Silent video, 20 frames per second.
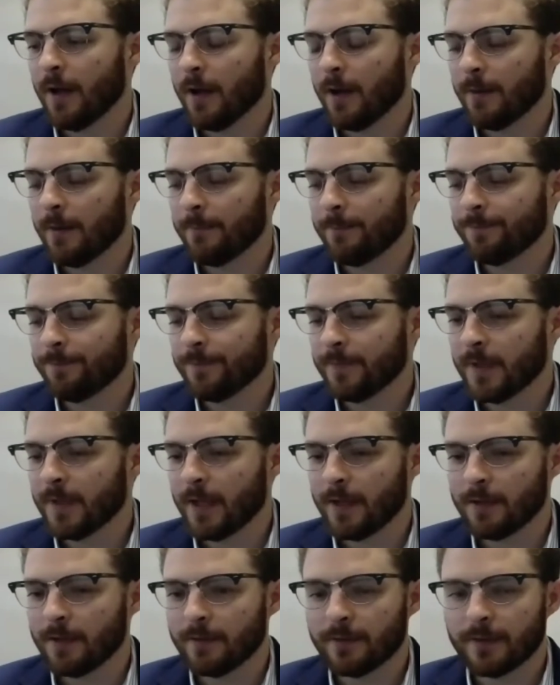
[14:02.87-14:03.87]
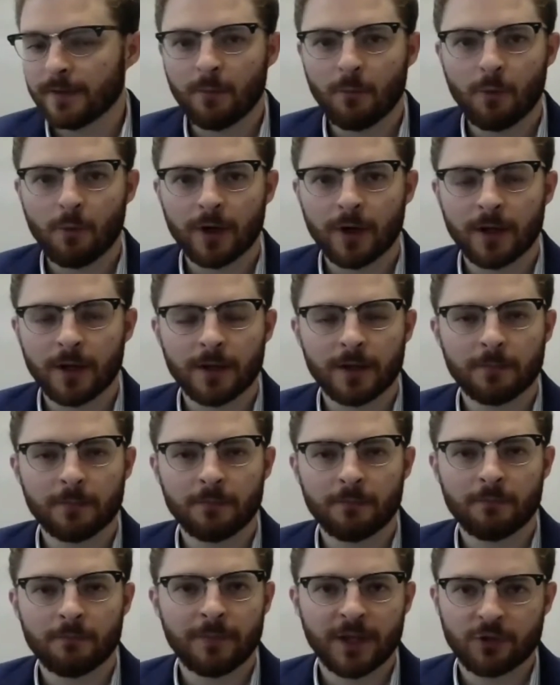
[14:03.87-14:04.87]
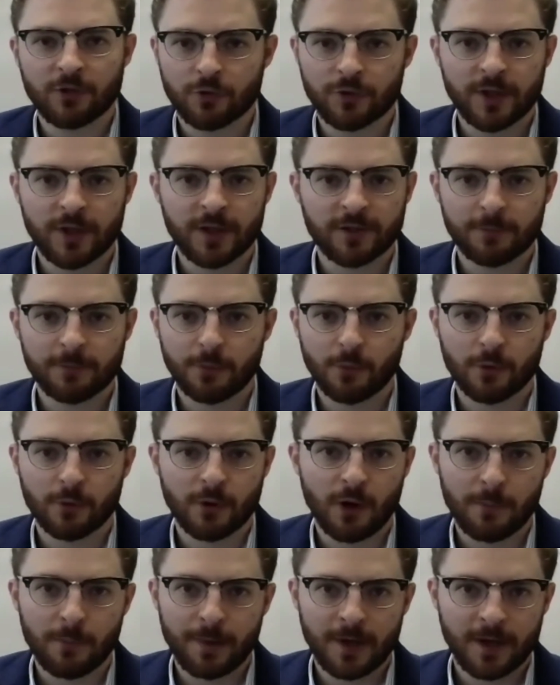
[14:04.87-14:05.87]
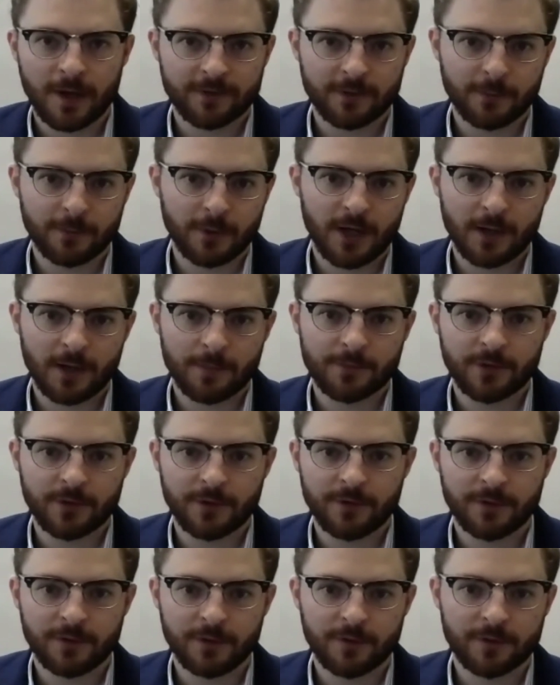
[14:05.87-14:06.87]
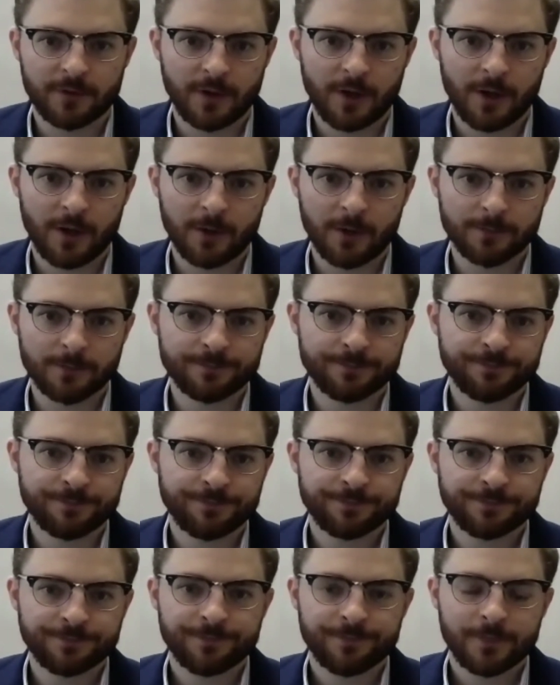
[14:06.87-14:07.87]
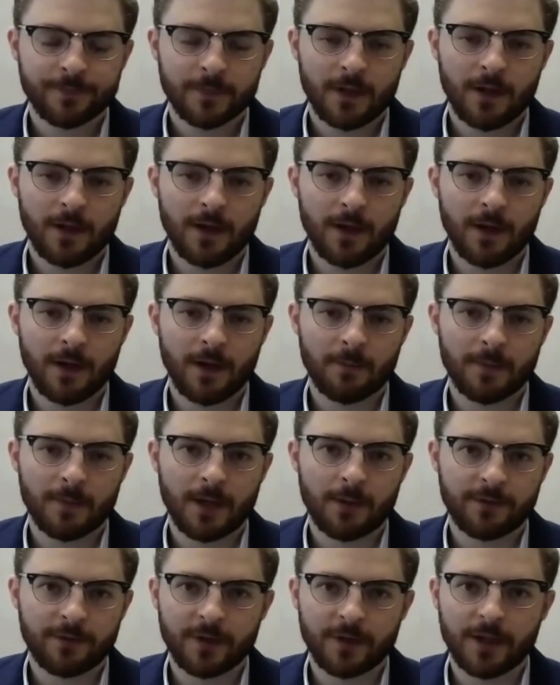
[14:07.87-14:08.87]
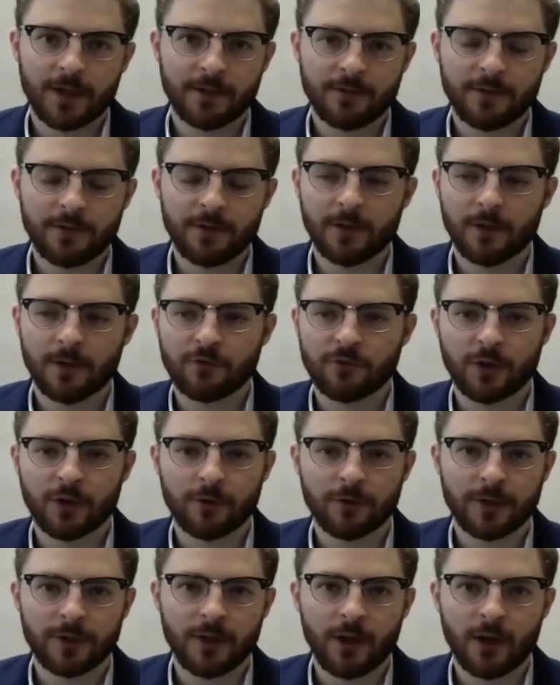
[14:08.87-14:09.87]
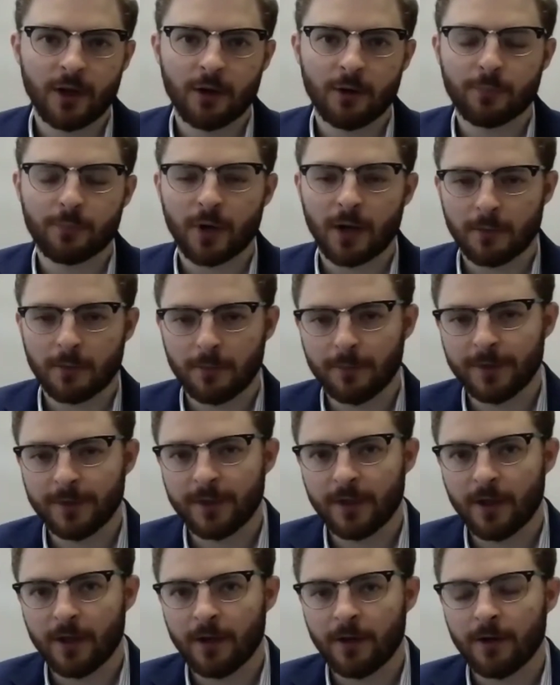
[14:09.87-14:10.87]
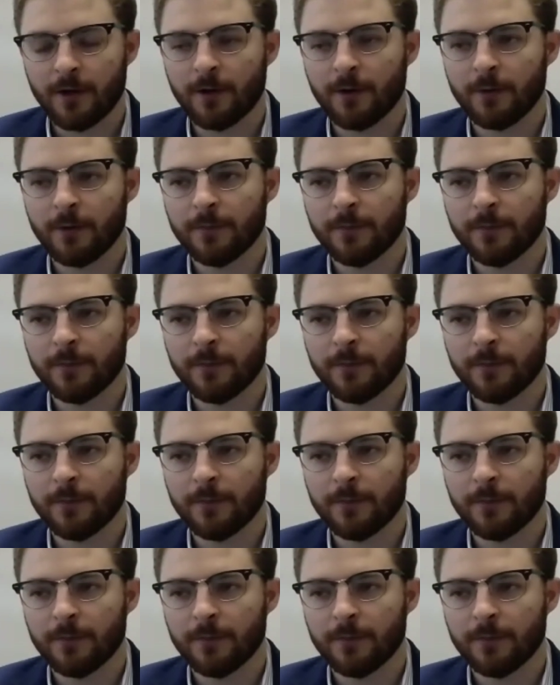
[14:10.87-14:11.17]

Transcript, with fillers: um, they they want to make sure they explore all possible options. And so um, I would say, you know, generally no, probably no,